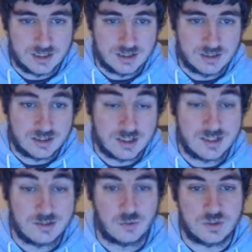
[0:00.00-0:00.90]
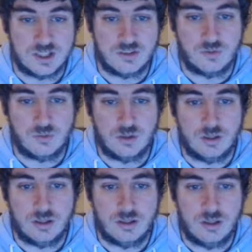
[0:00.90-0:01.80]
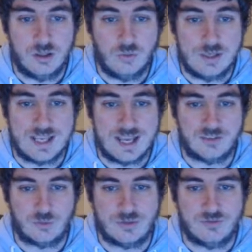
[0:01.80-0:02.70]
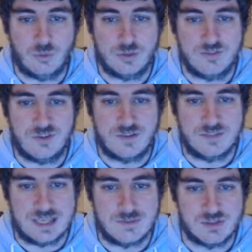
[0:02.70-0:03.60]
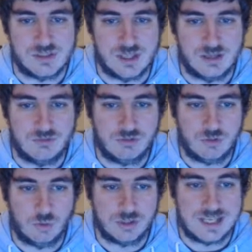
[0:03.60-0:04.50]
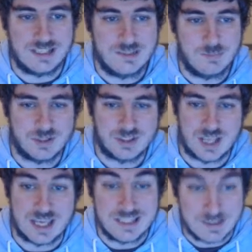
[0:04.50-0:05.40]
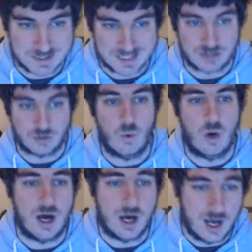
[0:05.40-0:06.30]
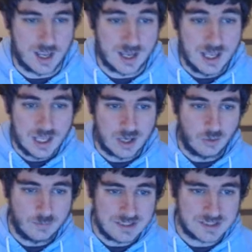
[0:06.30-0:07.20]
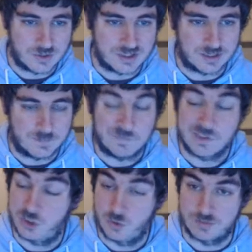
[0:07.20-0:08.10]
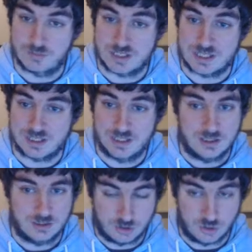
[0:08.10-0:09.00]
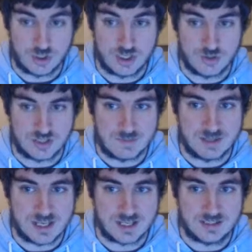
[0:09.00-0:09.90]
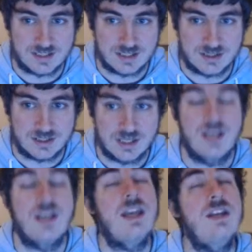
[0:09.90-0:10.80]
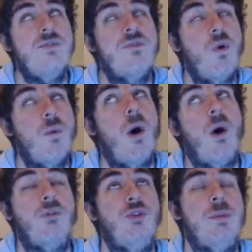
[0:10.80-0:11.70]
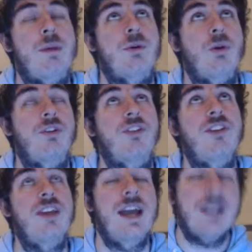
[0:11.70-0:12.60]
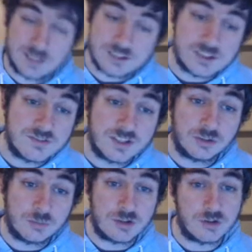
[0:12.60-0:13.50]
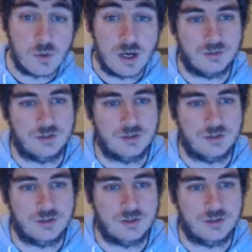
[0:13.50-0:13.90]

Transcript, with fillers: the Nintendo Switch has already has around 45 games that have scored 80 percent or higher on Metacritic. Two of them being two huge Game of the Year contenders in the form of Super Mario Odyssey and Legend of Zelda: Breath of the Wild.